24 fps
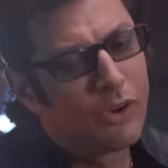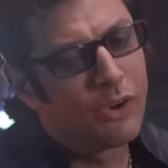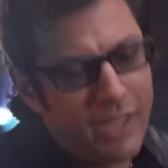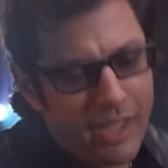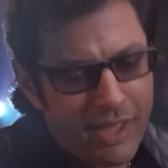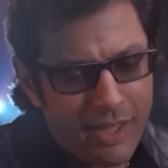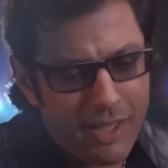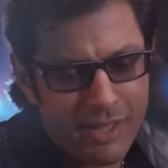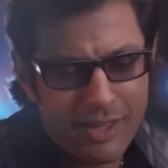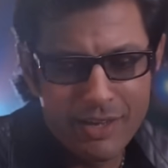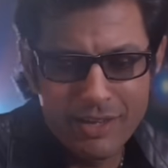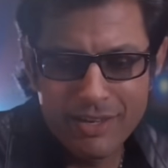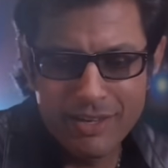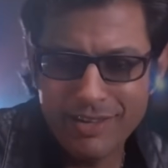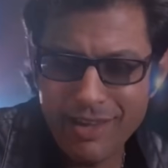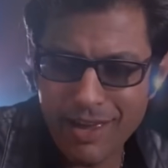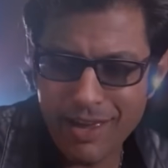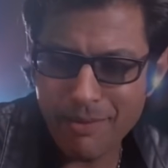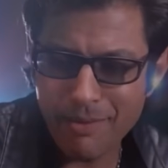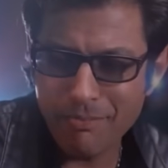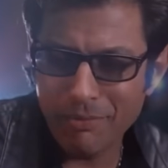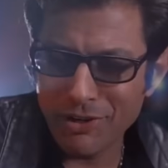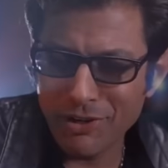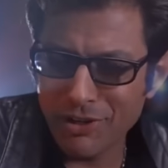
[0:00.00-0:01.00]
Yeah,
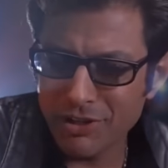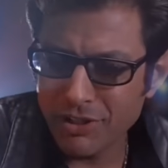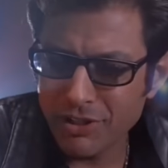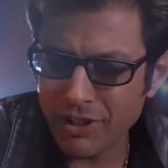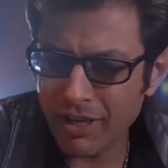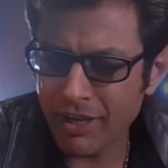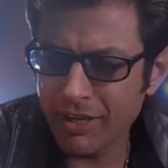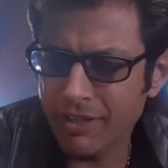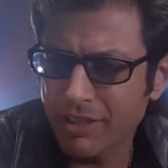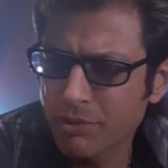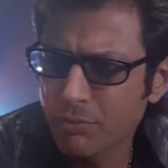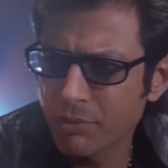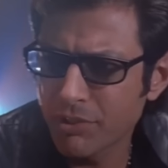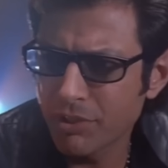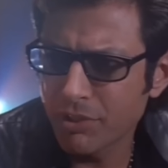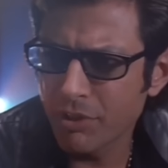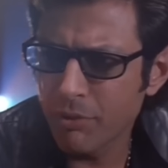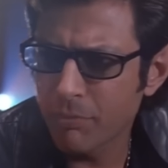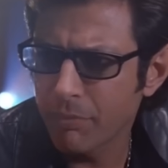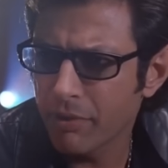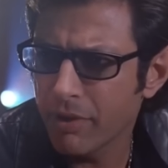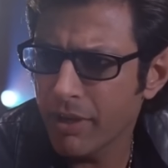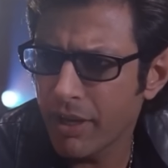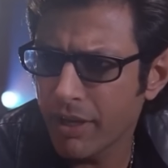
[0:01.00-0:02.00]
but your scientists were
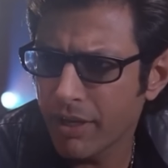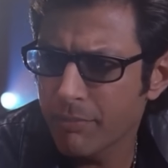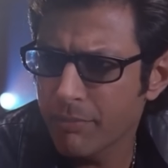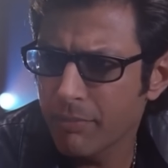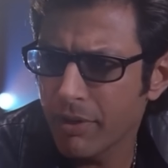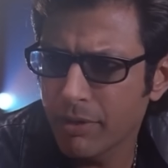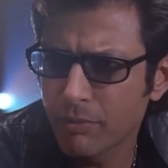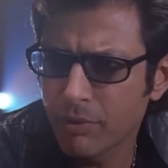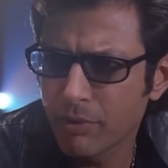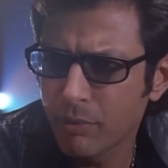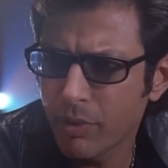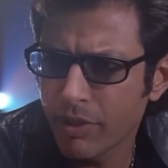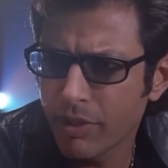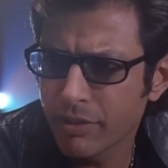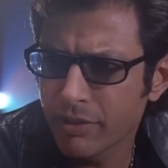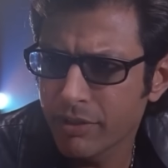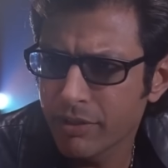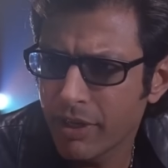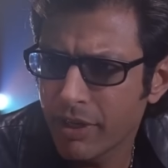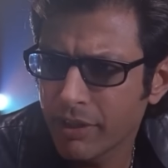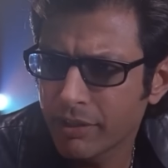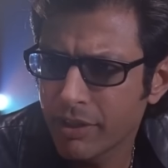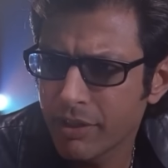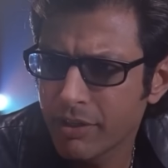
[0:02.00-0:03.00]
so preoccupied with whether or
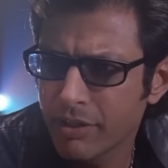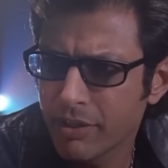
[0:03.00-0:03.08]
not they